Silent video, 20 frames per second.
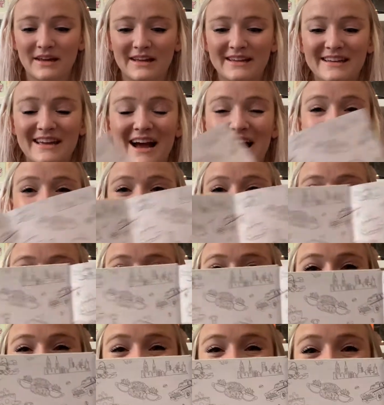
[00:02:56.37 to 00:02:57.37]
yeah, look at
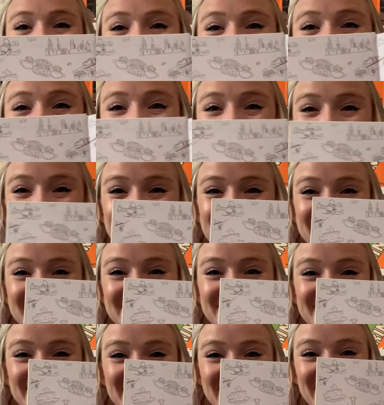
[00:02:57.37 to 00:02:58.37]
these end pages
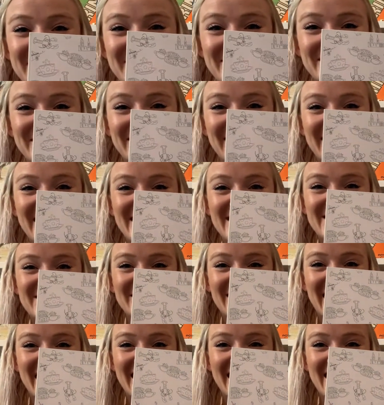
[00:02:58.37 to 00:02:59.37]
too. Oh
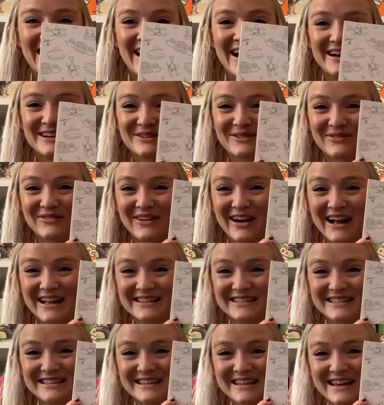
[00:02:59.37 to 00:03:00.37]
my gosh,
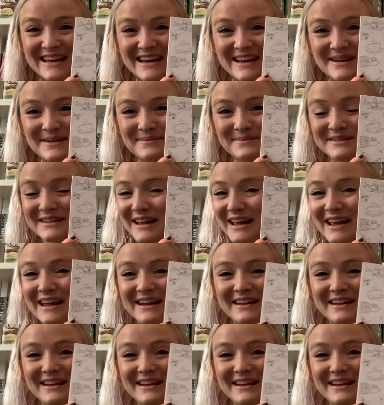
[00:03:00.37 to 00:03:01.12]
Friends themed.